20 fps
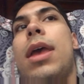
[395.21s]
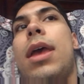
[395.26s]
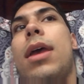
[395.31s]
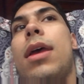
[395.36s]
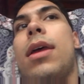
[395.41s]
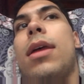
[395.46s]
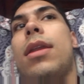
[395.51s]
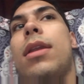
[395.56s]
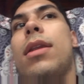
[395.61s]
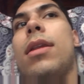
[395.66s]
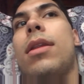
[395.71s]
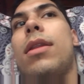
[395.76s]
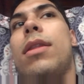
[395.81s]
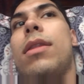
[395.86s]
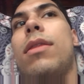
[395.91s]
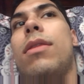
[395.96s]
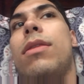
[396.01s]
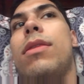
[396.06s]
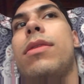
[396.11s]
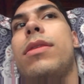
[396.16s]

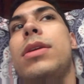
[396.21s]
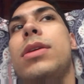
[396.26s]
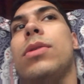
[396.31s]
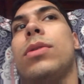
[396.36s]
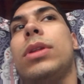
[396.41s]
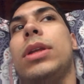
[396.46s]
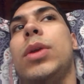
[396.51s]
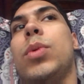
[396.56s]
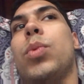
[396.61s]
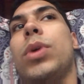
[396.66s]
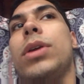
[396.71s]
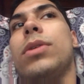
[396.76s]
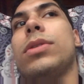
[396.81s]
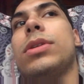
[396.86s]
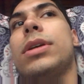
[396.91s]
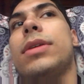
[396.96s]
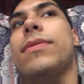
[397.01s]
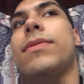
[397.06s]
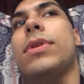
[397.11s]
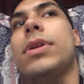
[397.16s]
And the only real
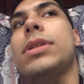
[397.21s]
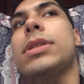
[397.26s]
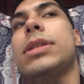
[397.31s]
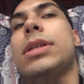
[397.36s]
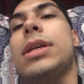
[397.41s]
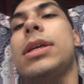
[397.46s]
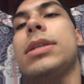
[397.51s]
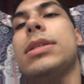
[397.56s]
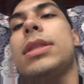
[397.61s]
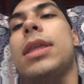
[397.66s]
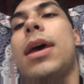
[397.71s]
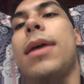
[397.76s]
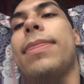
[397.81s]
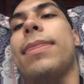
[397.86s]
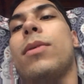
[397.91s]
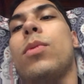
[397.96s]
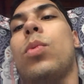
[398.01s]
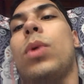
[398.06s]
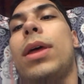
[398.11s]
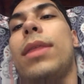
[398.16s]
difference is that
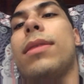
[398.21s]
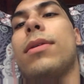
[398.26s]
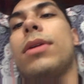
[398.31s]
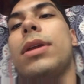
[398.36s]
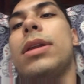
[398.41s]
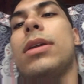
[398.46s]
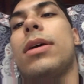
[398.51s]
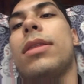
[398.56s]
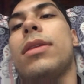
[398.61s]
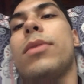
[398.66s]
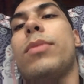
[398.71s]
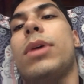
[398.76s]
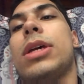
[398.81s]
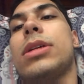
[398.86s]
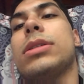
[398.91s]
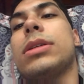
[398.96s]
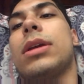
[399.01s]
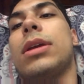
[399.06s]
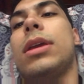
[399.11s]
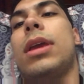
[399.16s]
the weathering on the
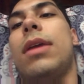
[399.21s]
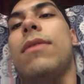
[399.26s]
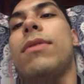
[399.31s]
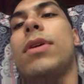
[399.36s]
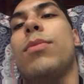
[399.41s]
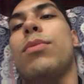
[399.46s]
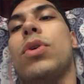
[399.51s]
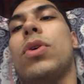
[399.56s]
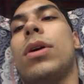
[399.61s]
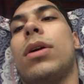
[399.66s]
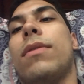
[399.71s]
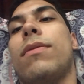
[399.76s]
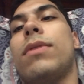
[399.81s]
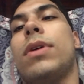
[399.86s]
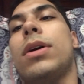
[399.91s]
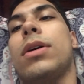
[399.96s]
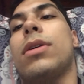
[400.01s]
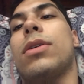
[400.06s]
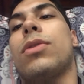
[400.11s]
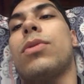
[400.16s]
mask gave it more of
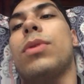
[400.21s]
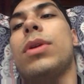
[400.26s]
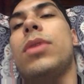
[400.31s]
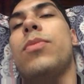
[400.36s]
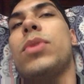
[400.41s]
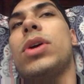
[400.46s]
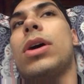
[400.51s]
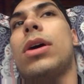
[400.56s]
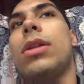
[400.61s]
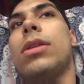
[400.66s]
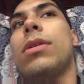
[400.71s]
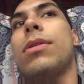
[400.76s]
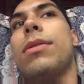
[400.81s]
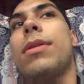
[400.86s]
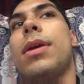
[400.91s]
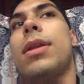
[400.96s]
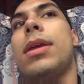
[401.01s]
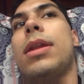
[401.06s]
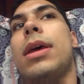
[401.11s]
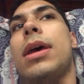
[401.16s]
a cream color
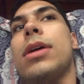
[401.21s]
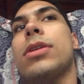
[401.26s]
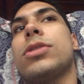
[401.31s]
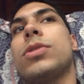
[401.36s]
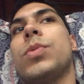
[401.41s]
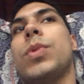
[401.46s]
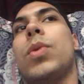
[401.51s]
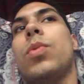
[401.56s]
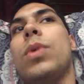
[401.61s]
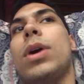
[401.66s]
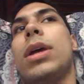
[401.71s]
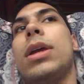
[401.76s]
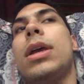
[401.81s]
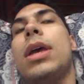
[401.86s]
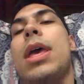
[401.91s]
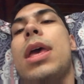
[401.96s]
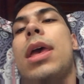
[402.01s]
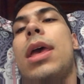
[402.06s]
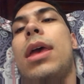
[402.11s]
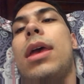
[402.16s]
than an actual white,
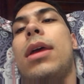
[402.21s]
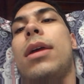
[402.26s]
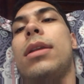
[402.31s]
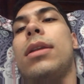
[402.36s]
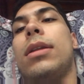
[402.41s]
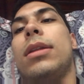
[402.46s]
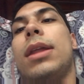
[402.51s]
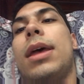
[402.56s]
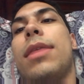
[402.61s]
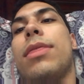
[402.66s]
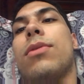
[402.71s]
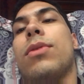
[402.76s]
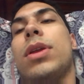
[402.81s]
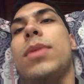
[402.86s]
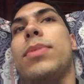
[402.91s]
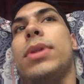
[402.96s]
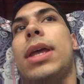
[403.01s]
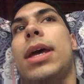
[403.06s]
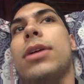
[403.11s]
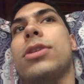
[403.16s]
and
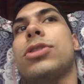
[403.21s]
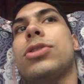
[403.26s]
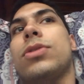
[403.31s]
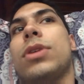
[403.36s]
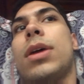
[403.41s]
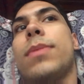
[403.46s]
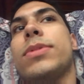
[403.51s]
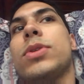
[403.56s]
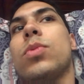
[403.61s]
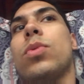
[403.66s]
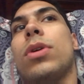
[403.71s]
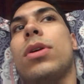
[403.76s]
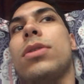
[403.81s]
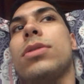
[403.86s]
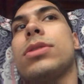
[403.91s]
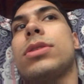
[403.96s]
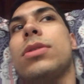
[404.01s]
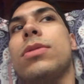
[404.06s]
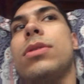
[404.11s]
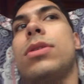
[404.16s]
leathery black straps were
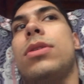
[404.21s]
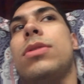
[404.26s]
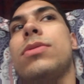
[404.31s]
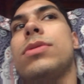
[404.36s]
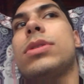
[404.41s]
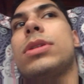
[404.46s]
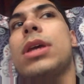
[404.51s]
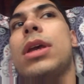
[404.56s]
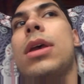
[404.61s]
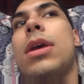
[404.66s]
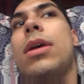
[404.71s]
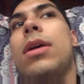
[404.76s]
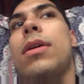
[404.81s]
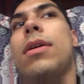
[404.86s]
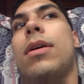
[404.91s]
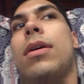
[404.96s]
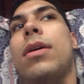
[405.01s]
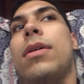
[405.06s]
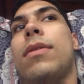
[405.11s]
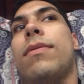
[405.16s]
also used
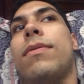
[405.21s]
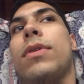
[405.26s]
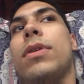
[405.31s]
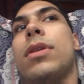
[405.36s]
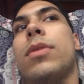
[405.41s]
for the